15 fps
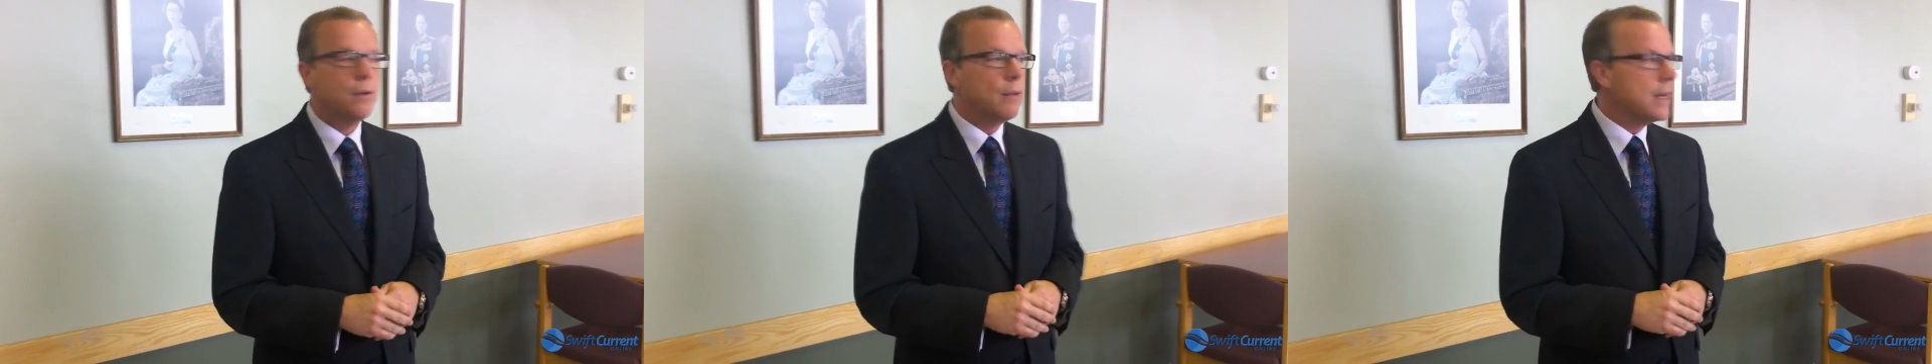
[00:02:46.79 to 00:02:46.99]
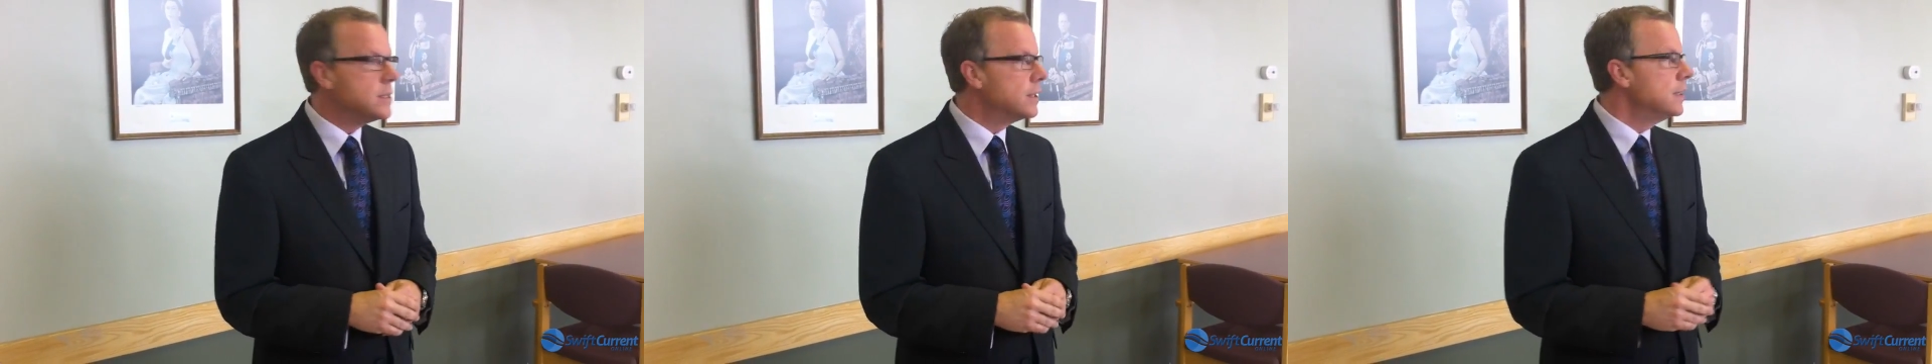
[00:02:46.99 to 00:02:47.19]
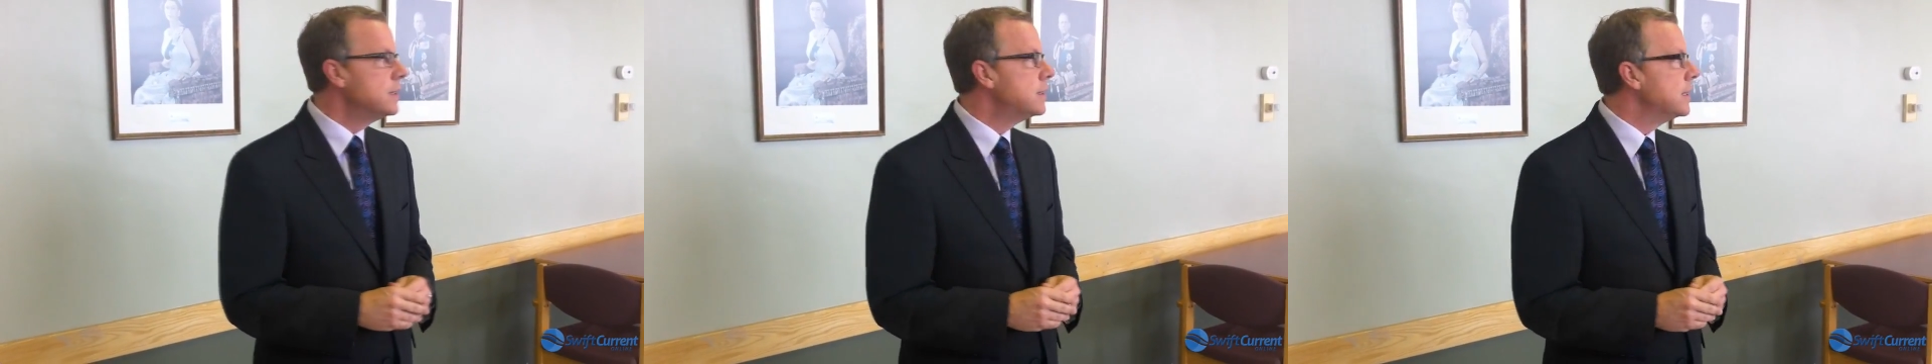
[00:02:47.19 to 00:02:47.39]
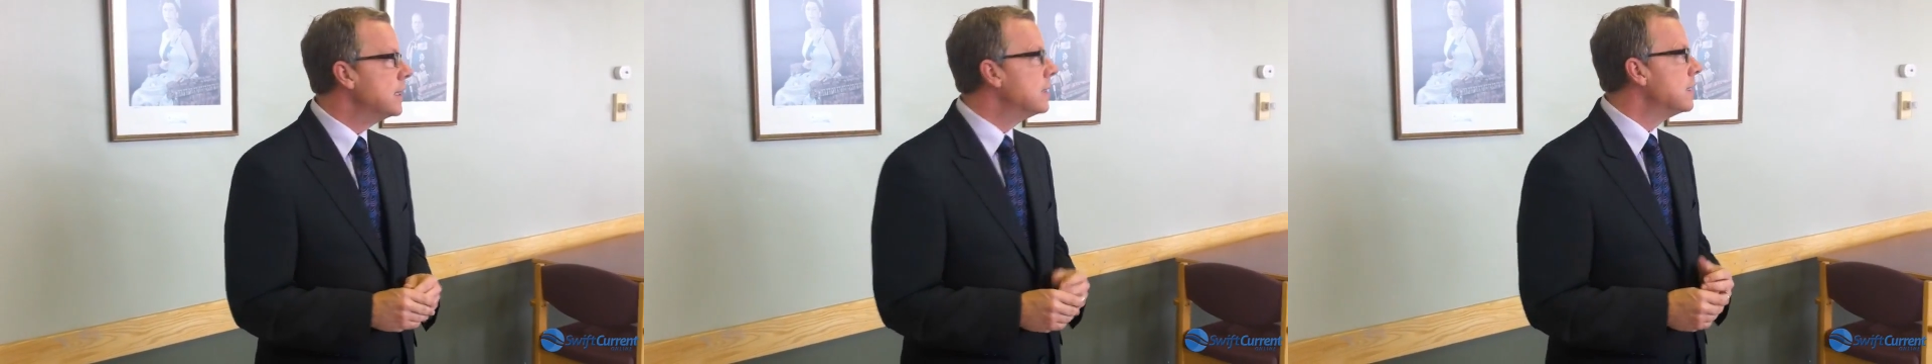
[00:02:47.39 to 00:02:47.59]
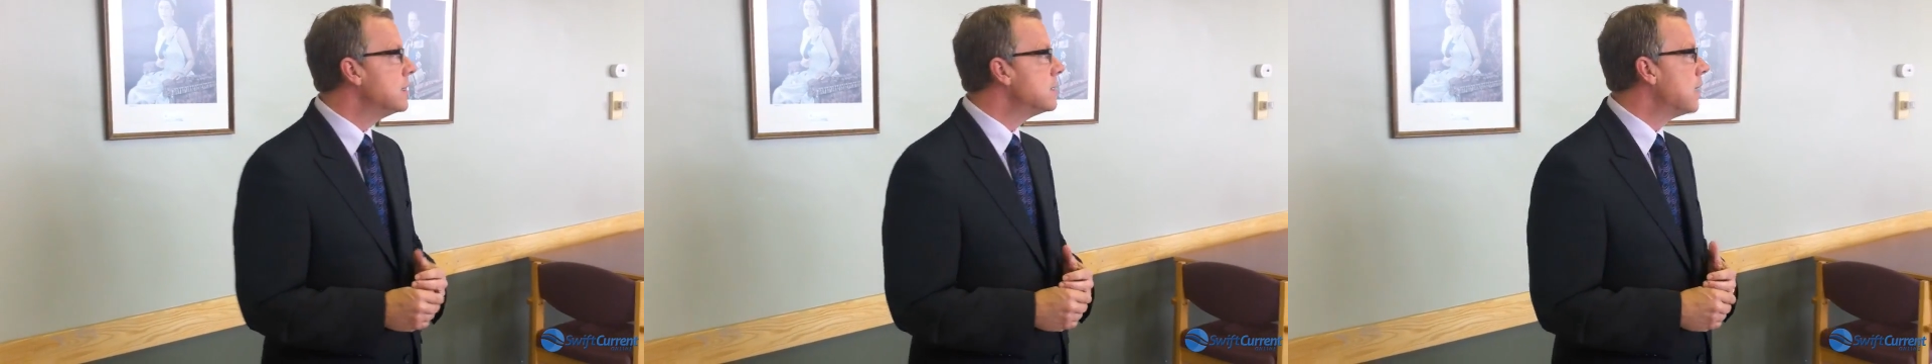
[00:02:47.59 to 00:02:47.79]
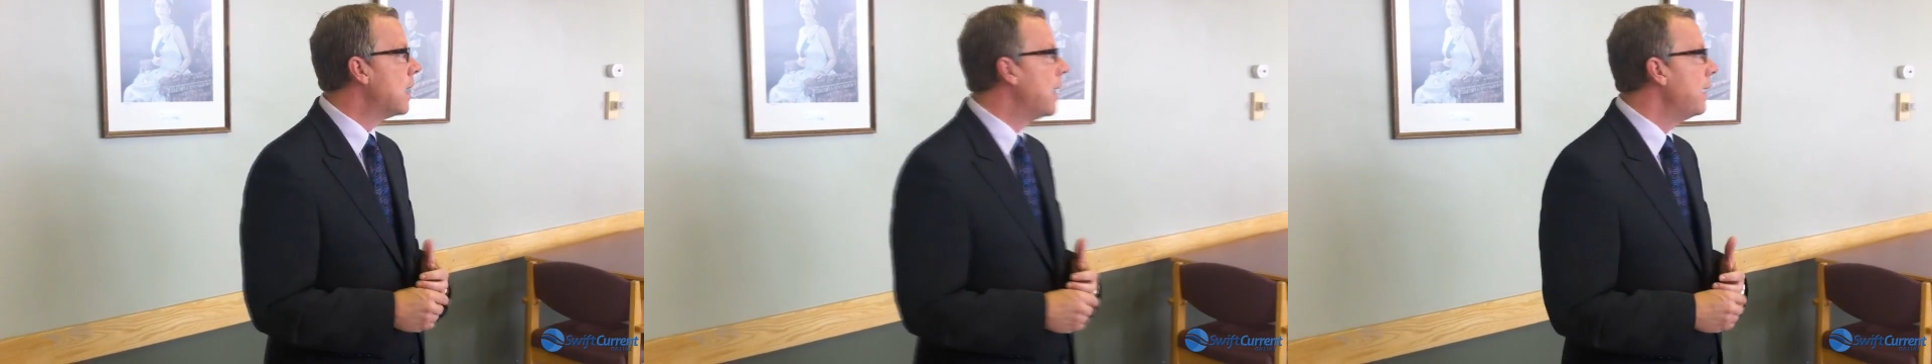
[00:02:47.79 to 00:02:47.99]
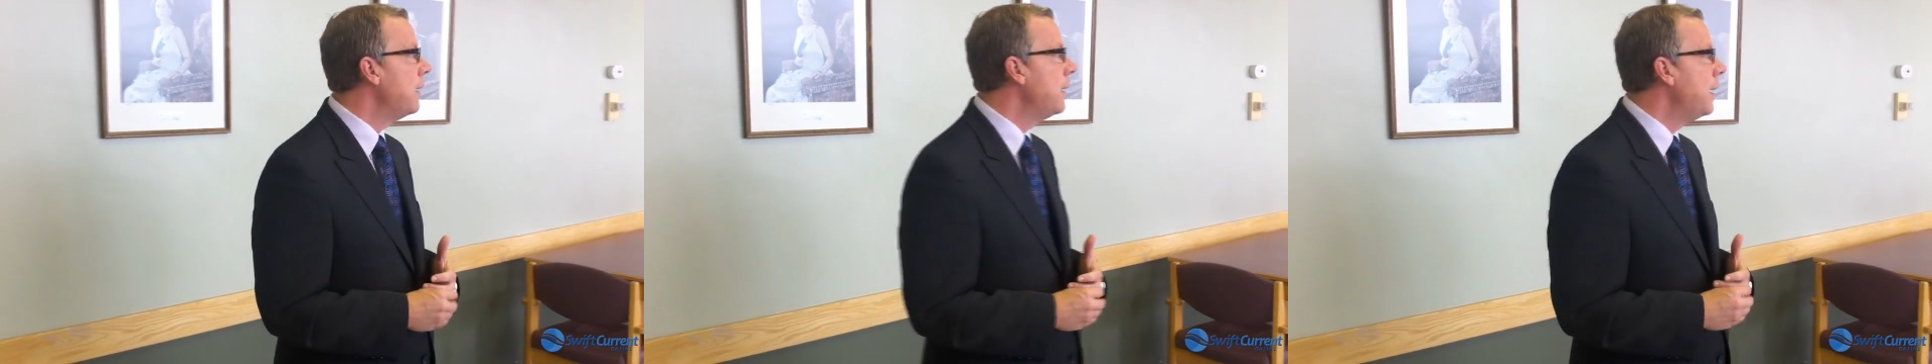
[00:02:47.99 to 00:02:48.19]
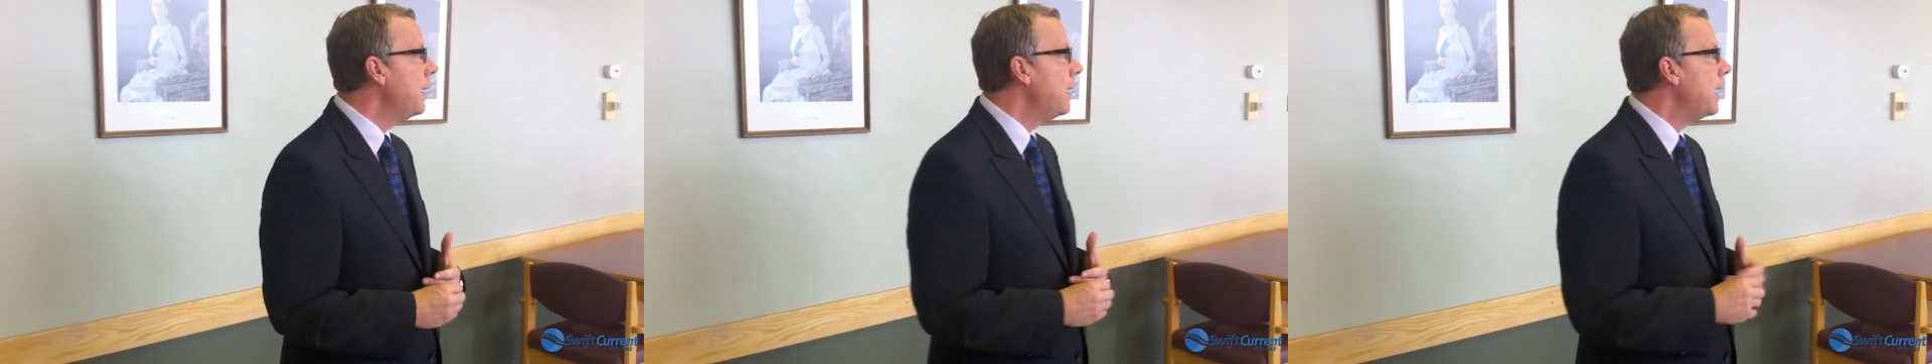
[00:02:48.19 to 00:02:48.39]
residents in the
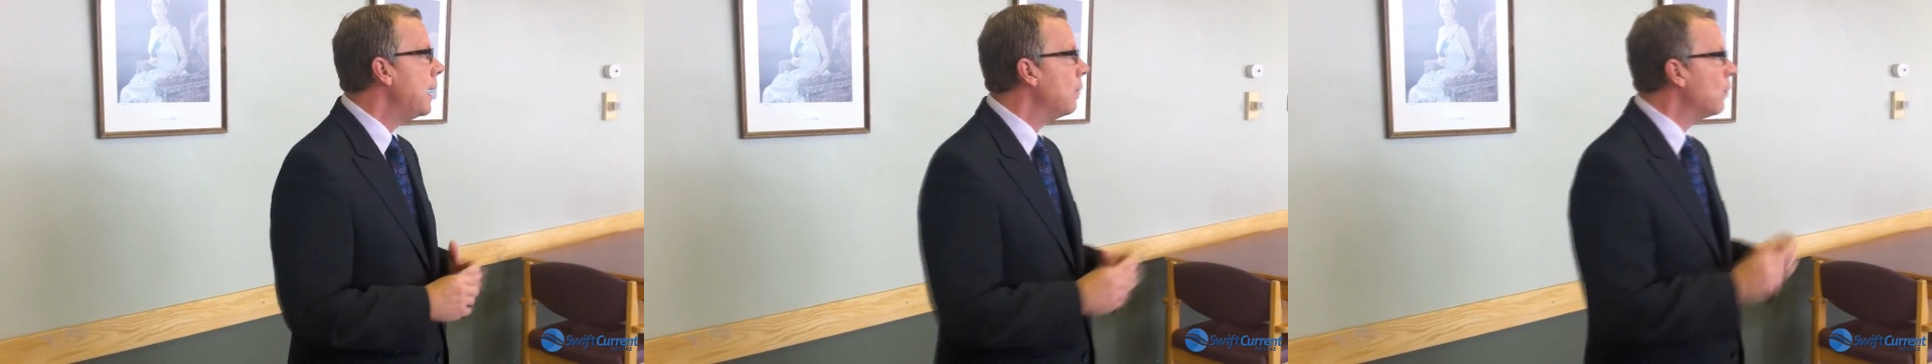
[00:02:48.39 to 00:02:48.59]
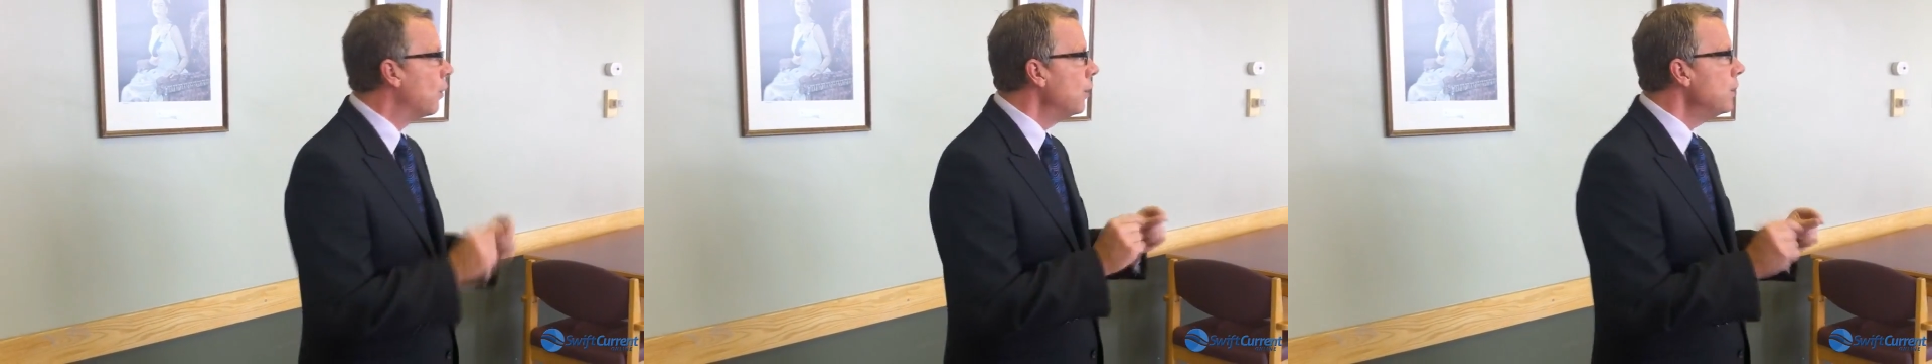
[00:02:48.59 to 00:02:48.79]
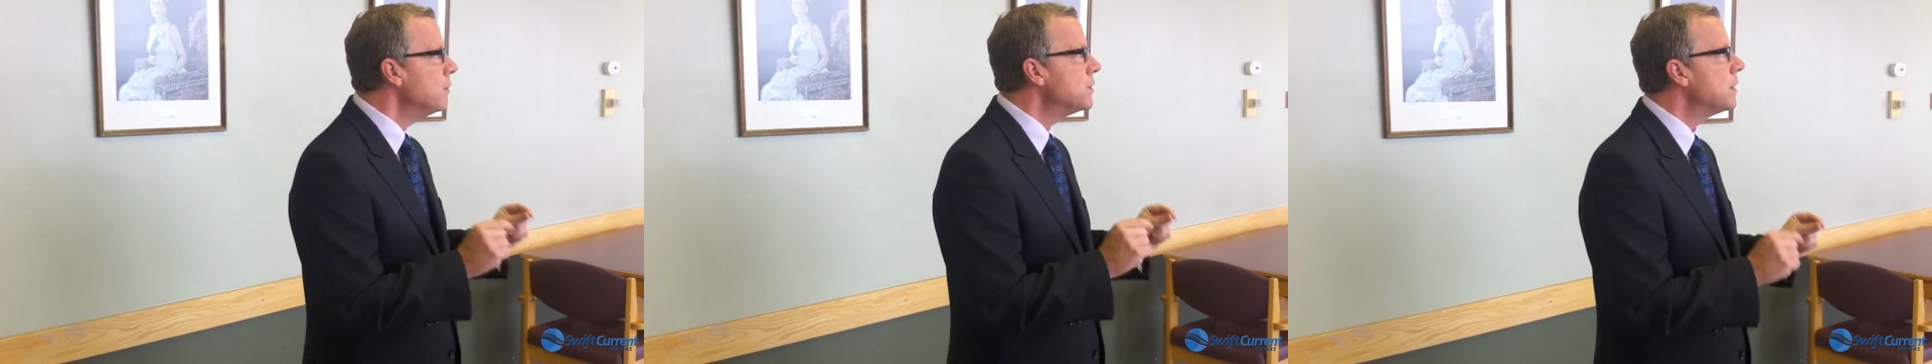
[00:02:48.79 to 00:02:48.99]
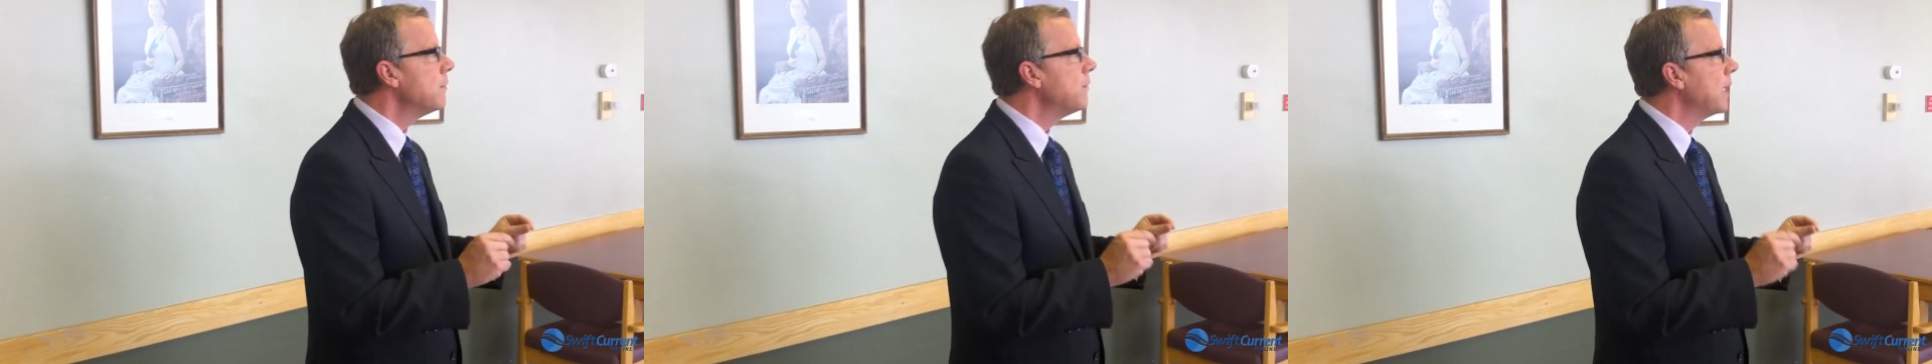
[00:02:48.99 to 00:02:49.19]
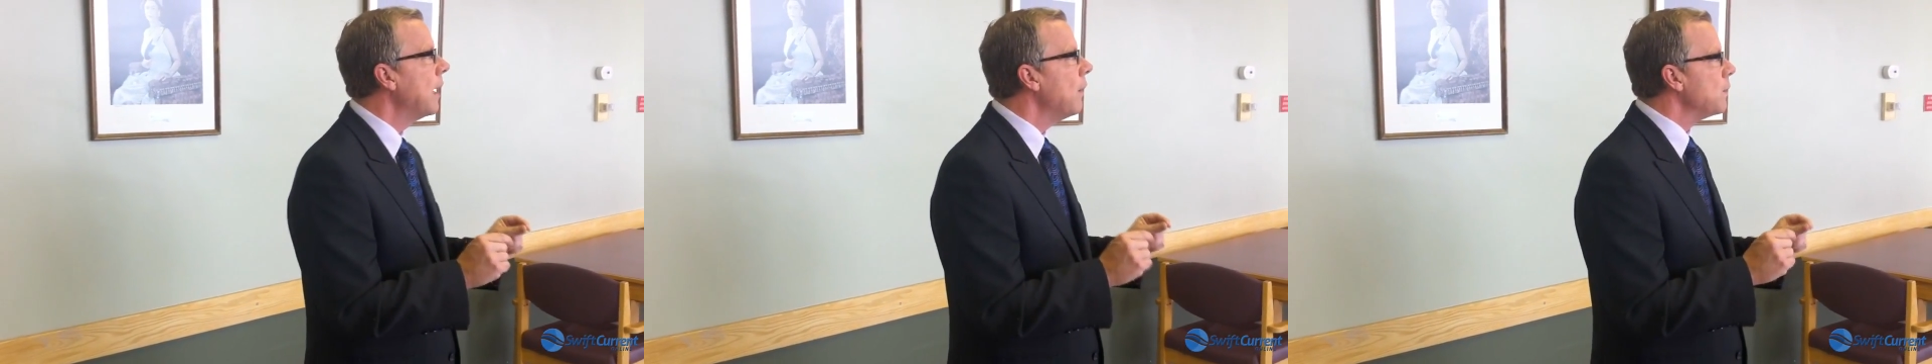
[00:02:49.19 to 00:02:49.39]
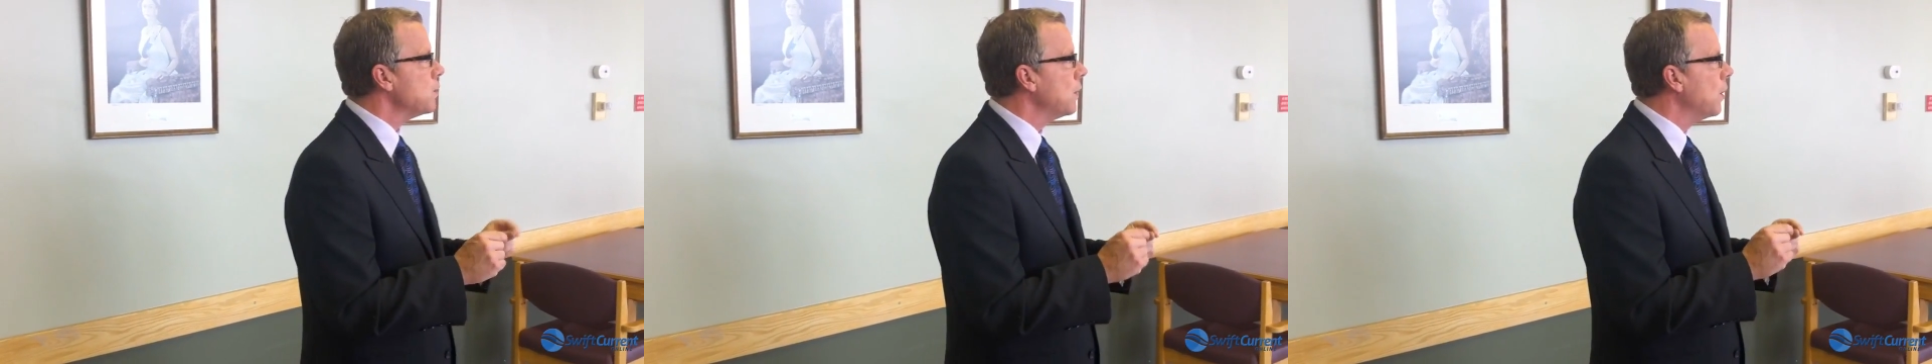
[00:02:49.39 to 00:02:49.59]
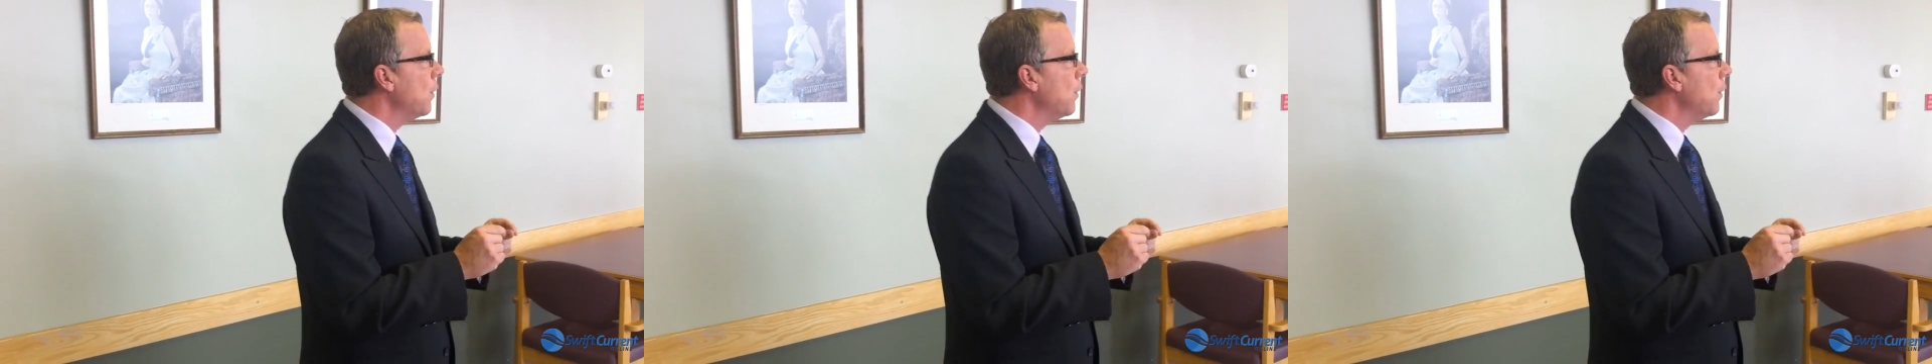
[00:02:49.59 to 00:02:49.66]
design. And we're going to do something else.